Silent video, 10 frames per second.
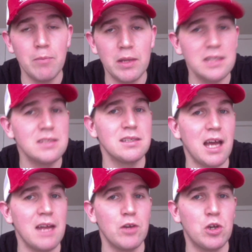But this is
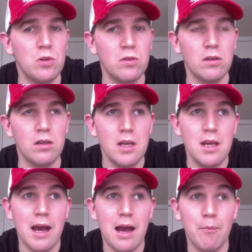kind of a cool
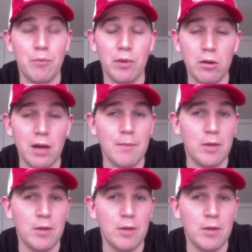program,